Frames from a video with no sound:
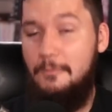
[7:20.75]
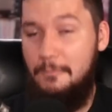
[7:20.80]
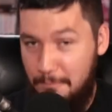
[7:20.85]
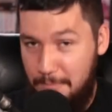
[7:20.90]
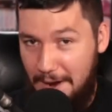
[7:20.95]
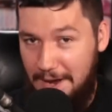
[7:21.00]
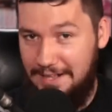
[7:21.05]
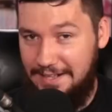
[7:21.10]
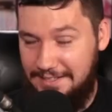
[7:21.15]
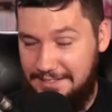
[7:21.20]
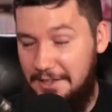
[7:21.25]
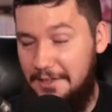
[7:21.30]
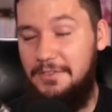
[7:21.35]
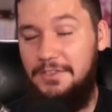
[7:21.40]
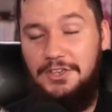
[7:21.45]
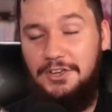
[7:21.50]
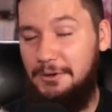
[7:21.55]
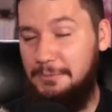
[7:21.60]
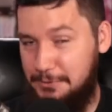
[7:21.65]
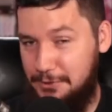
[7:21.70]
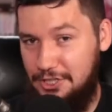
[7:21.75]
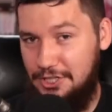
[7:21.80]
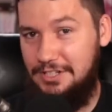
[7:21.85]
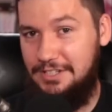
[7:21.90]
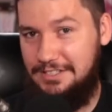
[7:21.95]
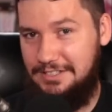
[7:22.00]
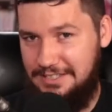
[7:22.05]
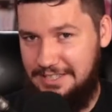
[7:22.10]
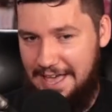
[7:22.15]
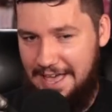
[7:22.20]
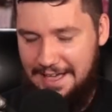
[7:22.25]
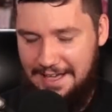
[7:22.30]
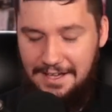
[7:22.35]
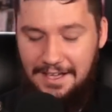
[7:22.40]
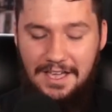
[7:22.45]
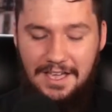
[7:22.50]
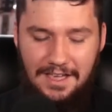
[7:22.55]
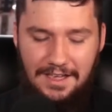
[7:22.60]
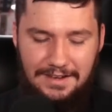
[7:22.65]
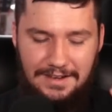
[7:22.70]
But the option is there.
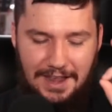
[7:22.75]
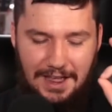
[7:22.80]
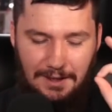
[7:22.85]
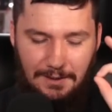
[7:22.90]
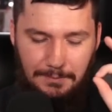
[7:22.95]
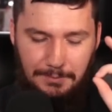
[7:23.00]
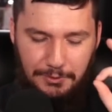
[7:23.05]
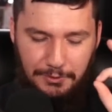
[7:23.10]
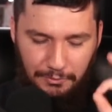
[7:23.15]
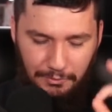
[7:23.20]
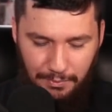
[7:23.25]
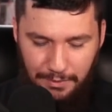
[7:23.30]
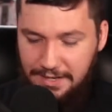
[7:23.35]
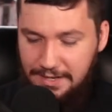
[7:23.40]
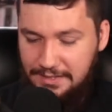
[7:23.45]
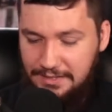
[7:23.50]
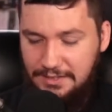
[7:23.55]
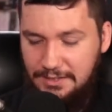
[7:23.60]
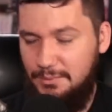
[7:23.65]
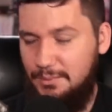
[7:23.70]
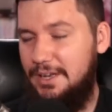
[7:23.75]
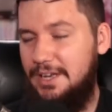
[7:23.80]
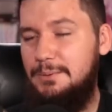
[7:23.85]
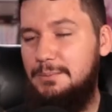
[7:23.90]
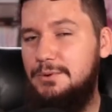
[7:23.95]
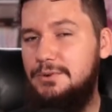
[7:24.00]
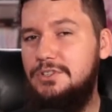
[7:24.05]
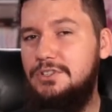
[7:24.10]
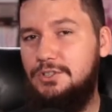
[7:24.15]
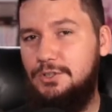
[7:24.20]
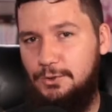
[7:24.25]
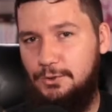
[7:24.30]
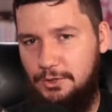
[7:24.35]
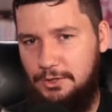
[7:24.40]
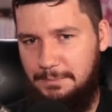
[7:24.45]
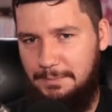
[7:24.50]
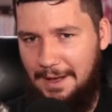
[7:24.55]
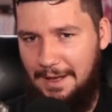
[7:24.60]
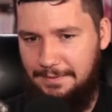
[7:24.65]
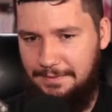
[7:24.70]
Now, the reason why I want to
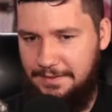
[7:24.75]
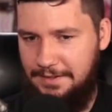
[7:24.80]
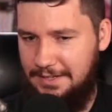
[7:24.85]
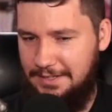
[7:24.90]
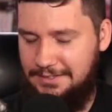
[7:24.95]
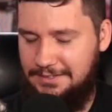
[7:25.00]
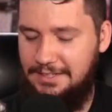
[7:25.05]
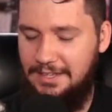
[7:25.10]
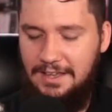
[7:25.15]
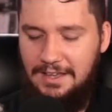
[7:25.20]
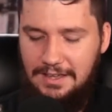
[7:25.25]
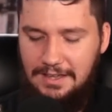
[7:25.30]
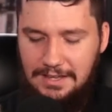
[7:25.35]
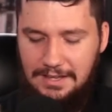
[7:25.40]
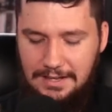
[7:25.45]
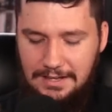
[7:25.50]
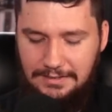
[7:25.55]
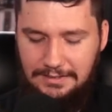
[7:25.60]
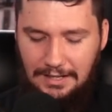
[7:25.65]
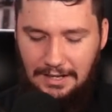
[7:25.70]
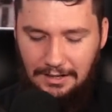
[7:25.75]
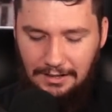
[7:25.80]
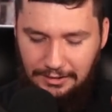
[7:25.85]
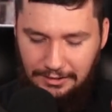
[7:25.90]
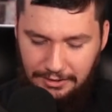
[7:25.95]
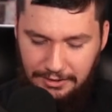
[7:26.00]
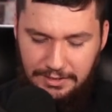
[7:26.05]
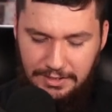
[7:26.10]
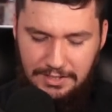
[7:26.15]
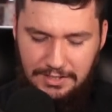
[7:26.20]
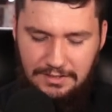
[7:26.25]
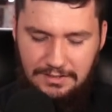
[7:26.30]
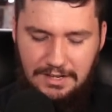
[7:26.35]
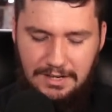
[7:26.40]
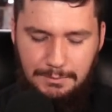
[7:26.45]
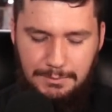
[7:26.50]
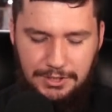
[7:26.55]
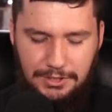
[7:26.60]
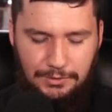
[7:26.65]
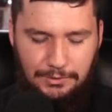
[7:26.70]
talk about this is a lot of the
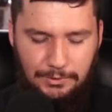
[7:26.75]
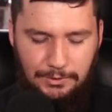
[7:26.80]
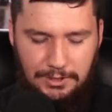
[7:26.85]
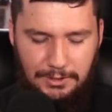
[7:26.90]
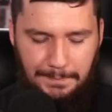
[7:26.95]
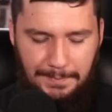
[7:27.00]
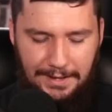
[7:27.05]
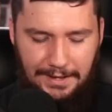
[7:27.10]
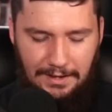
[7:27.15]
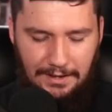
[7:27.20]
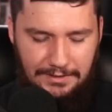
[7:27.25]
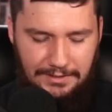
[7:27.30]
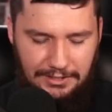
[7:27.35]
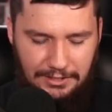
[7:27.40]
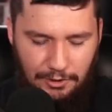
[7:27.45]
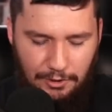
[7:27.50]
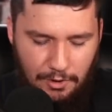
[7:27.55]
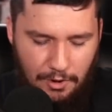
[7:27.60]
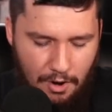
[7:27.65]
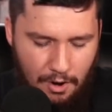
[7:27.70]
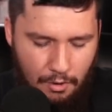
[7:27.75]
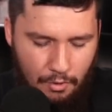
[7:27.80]
time we talk about, you know,